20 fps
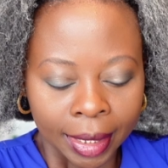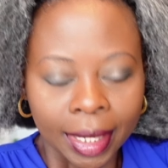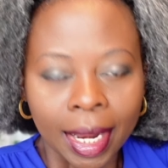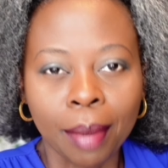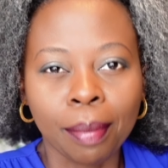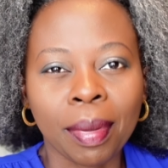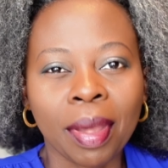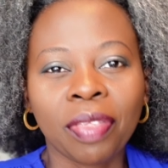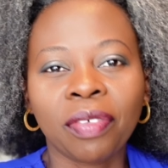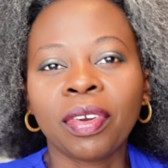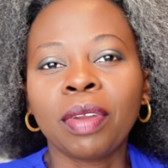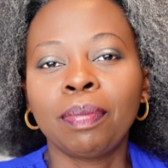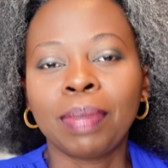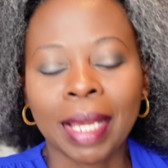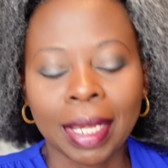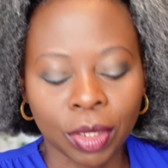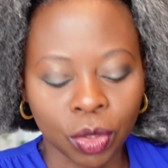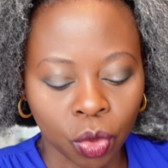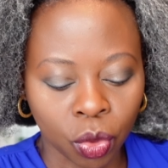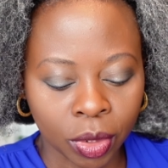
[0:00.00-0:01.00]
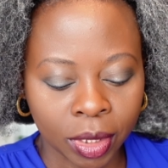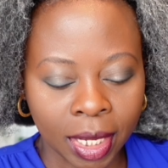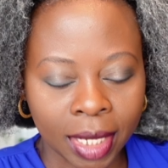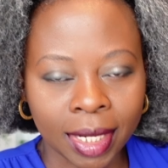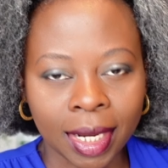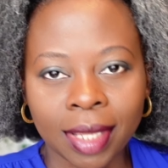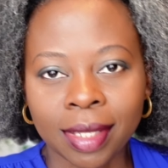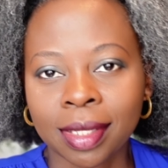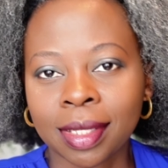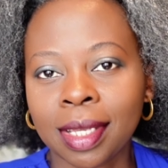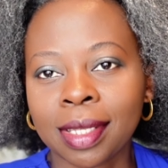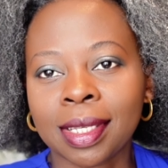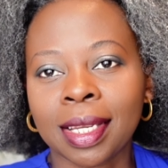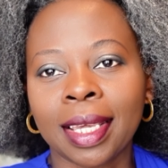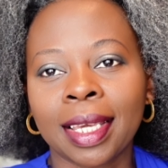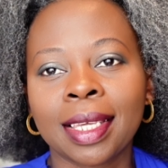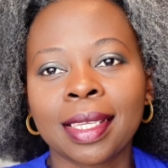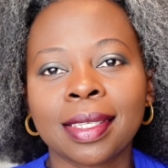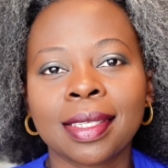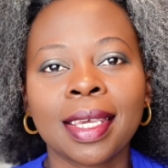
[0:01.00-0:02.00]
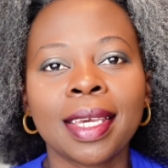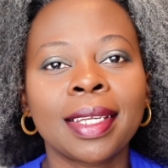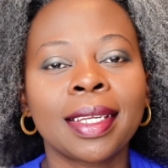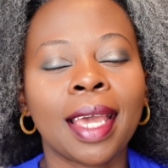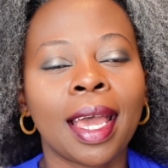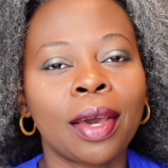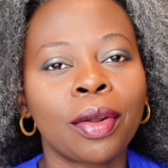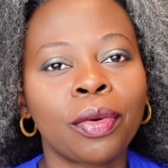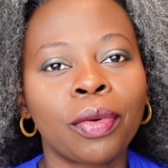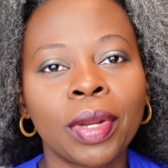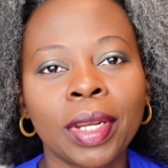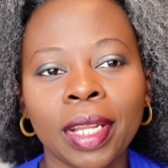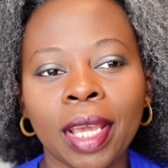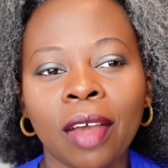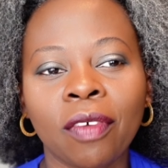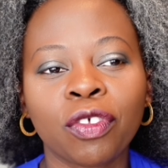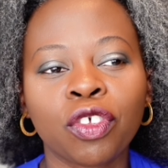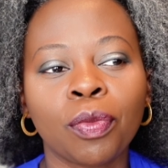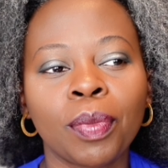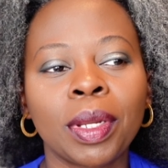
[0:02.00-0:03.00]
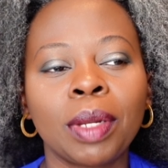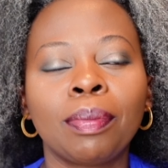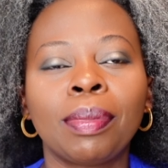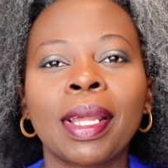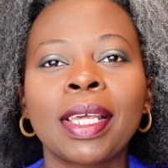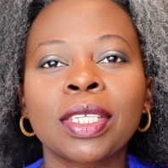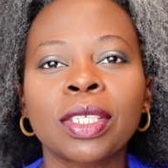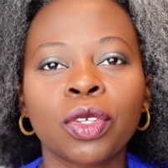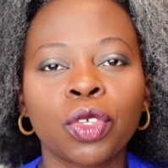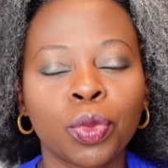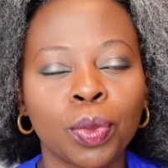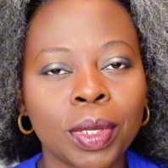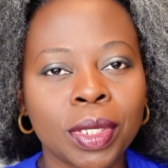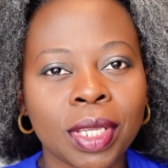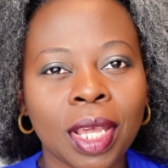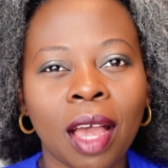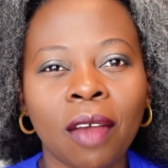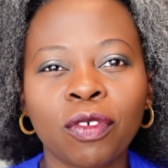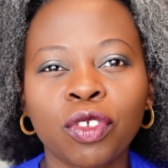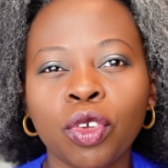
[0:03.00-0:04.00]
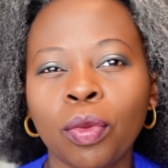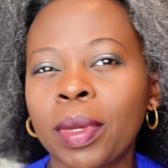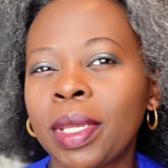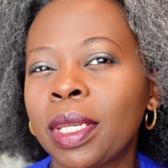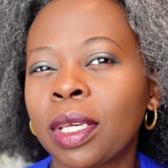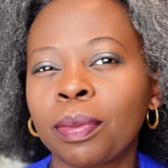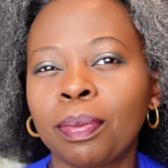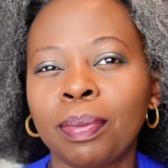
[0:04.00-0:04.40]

Number three, plant containers. Yes, like I said, I already have so many plants, which means I have so many